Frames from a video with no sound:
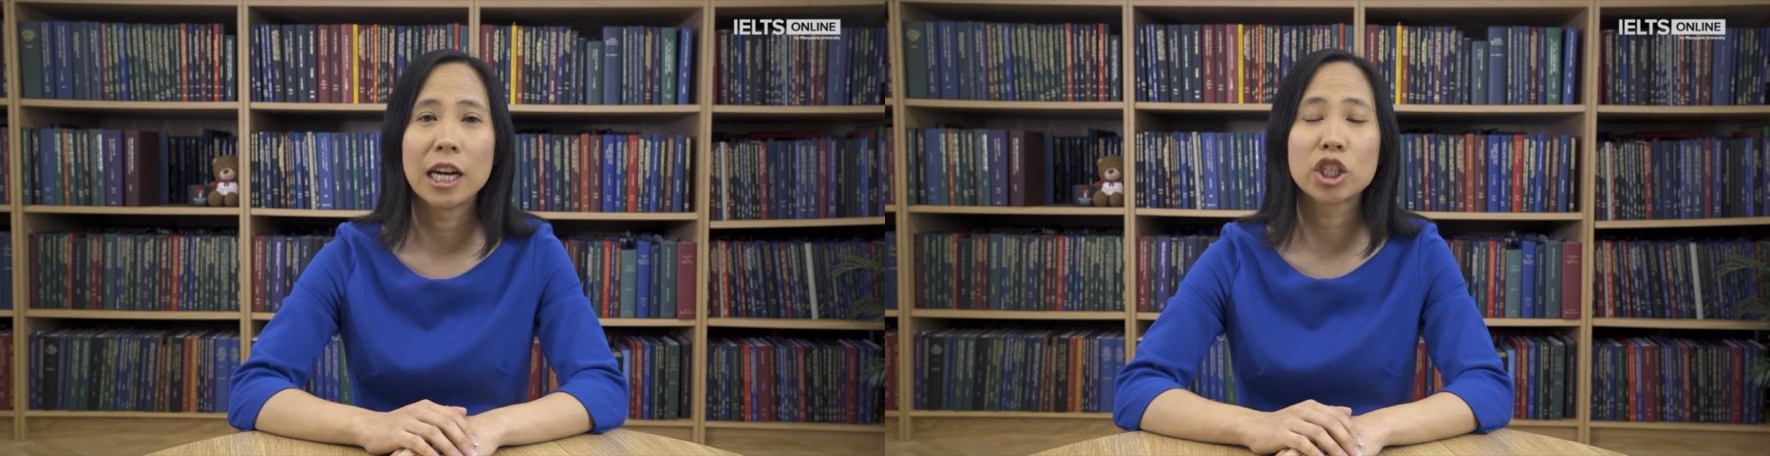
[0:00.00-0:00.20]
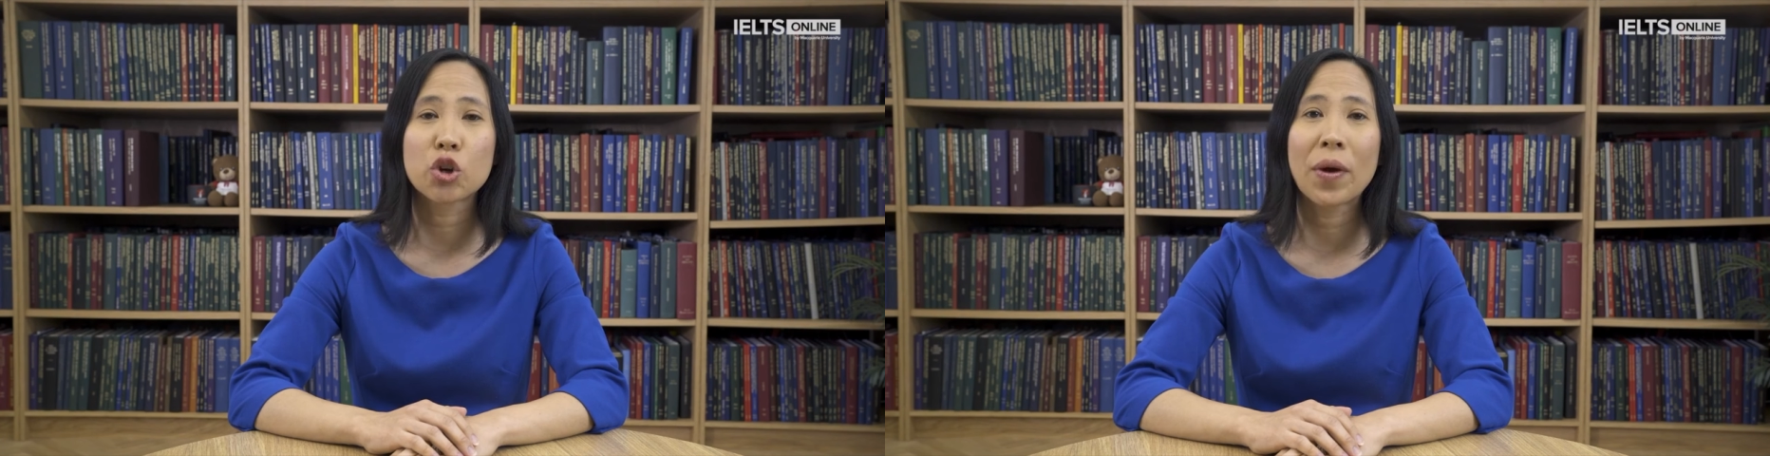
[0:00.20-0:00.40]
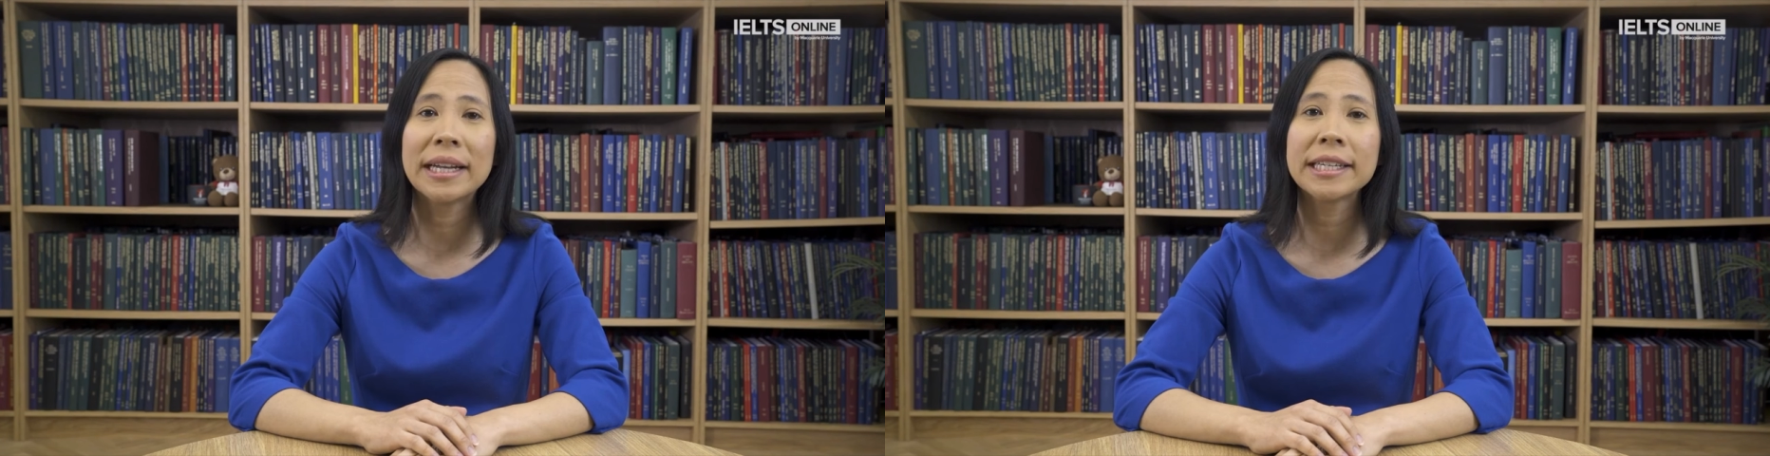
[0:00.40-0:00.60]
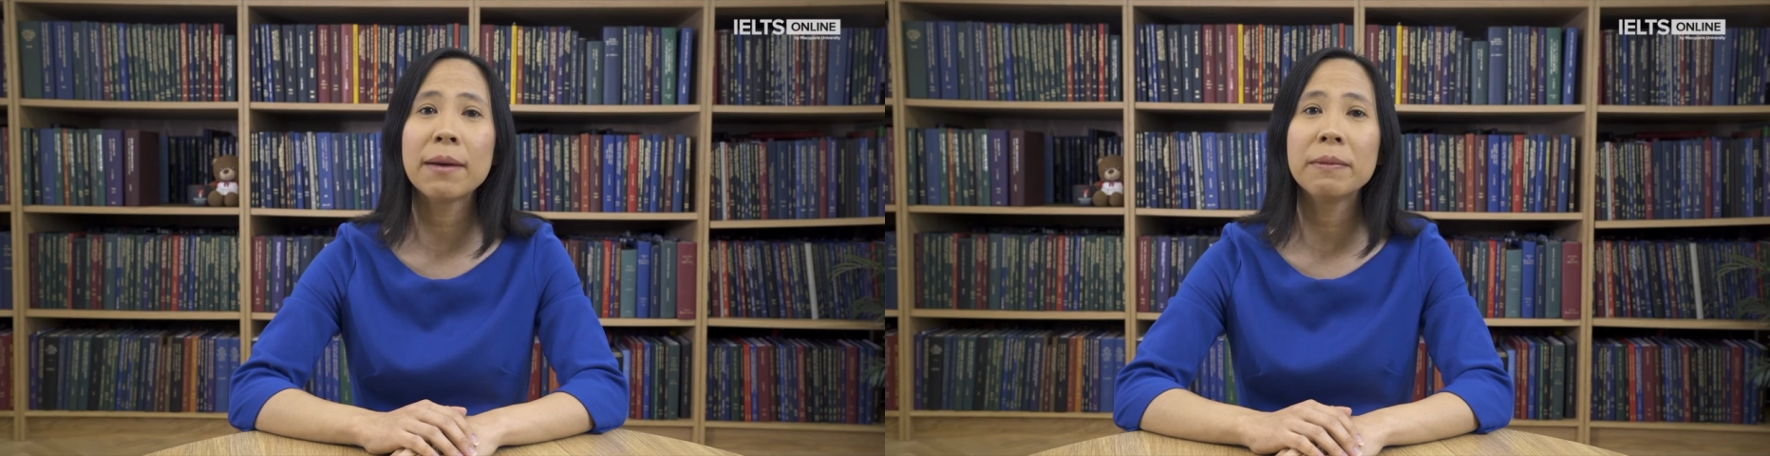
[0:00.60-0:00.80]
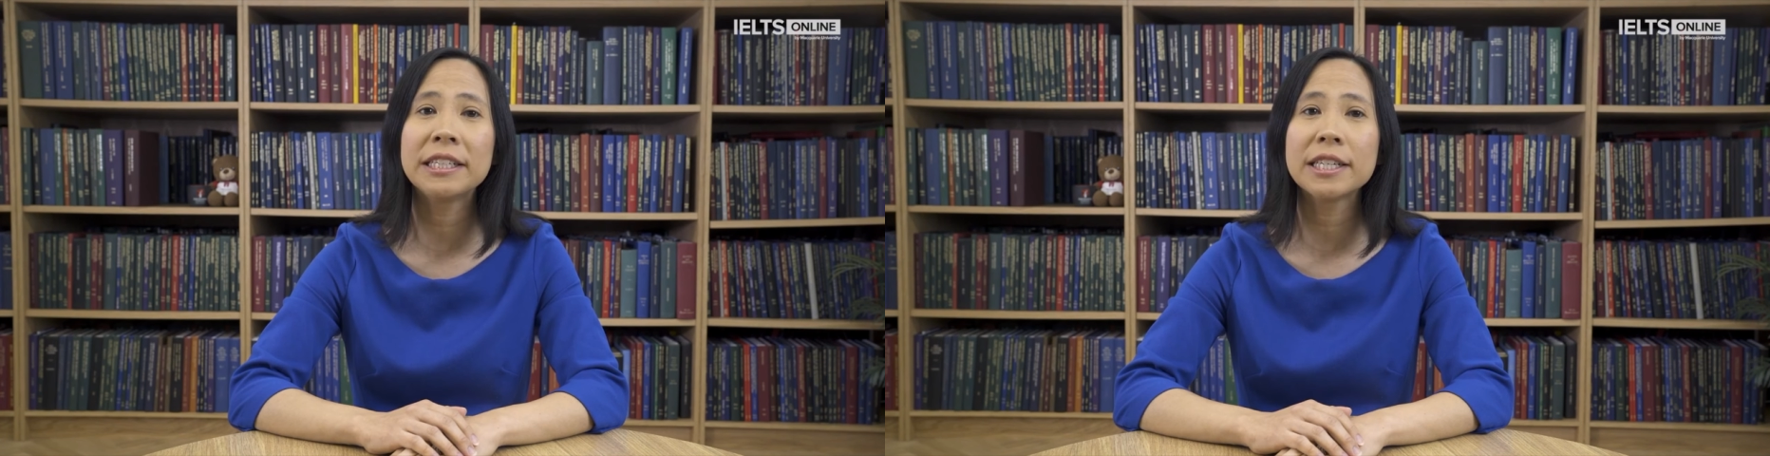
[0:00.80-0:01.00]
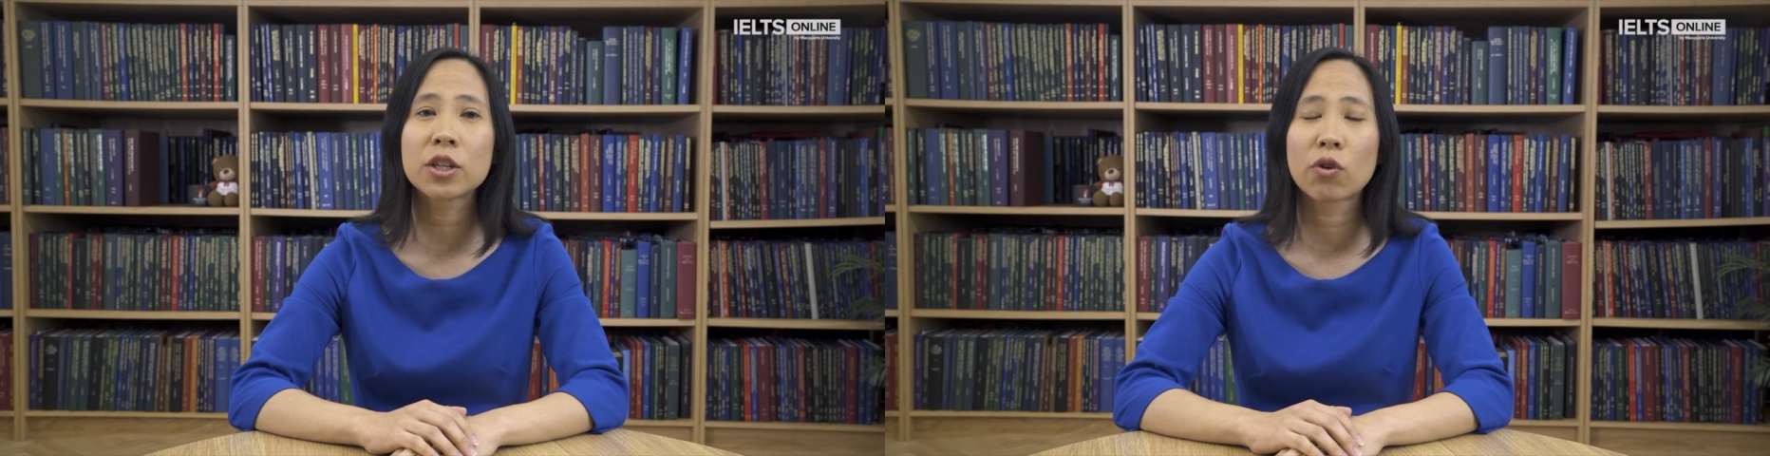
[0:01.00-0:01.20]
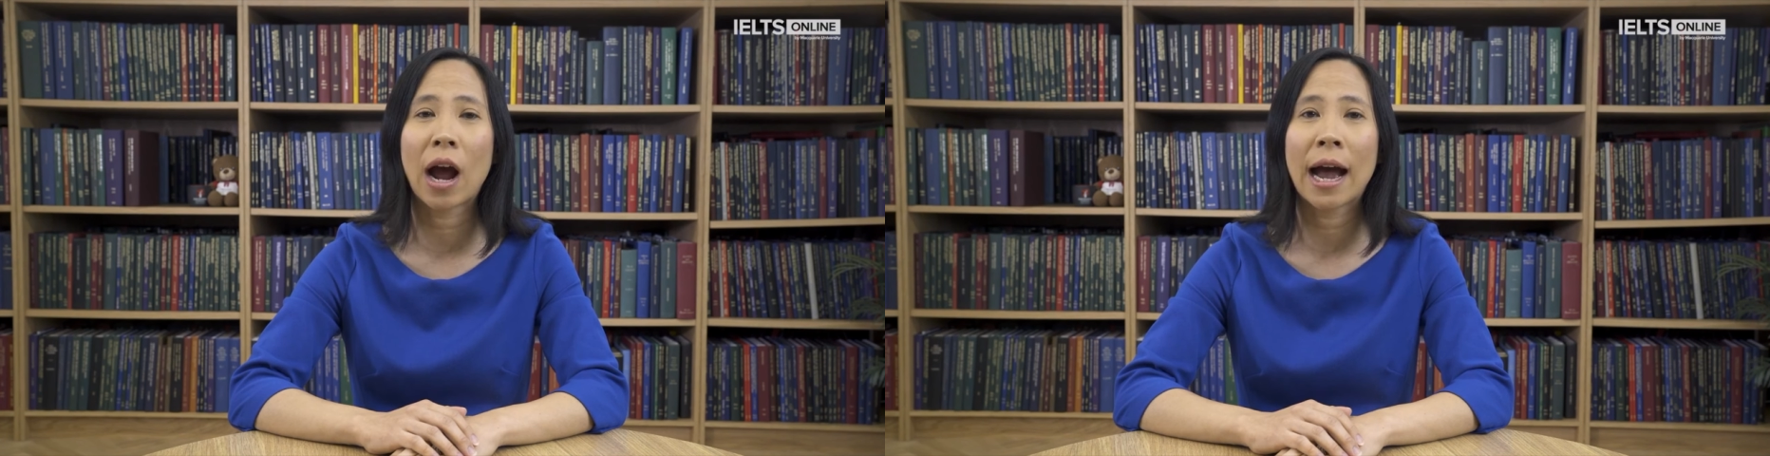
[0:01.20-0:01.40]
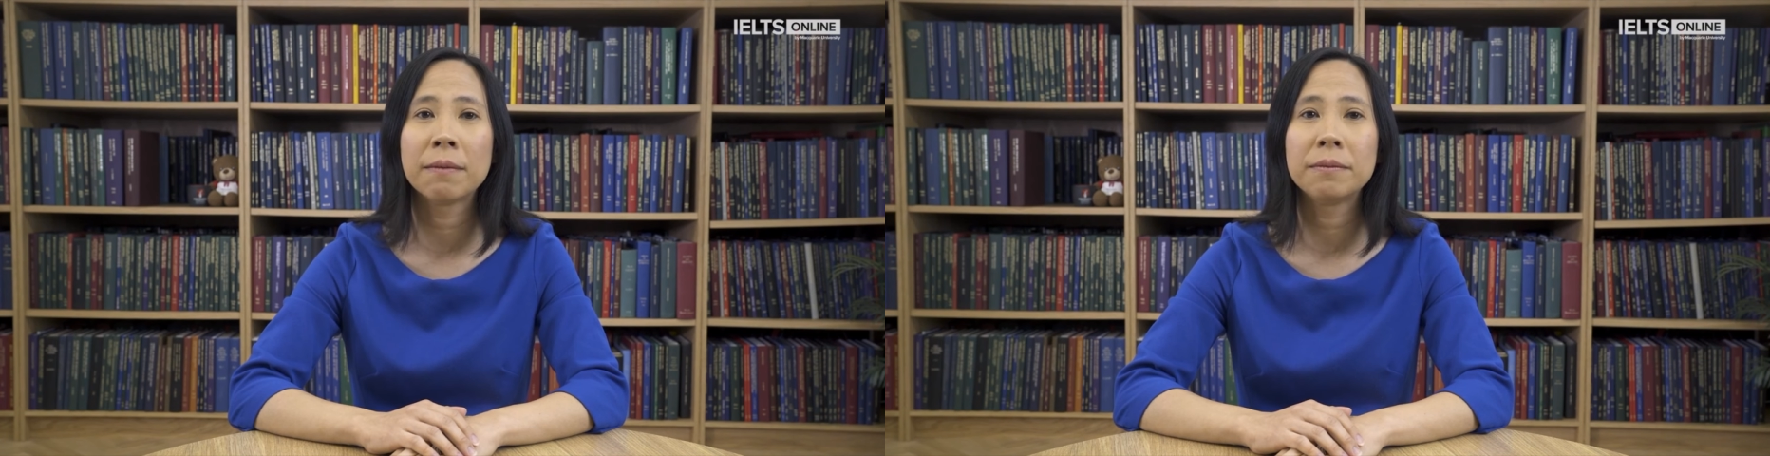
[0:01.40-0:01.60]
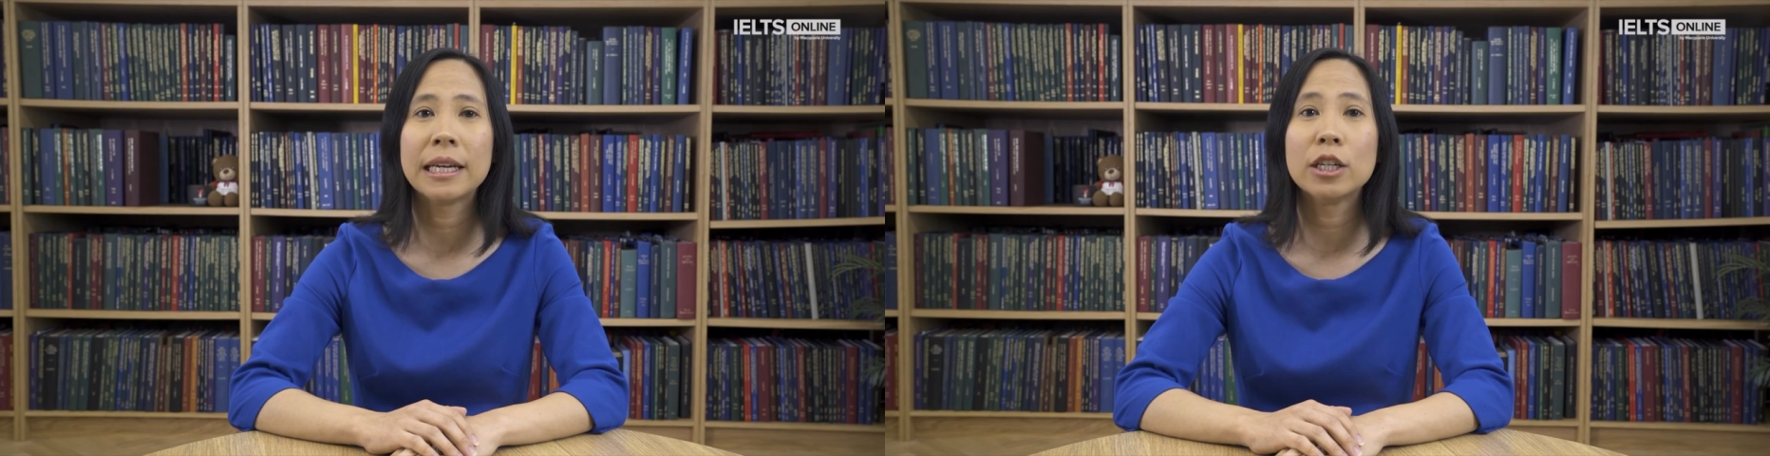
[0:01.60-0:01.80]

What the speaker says: A trend can be described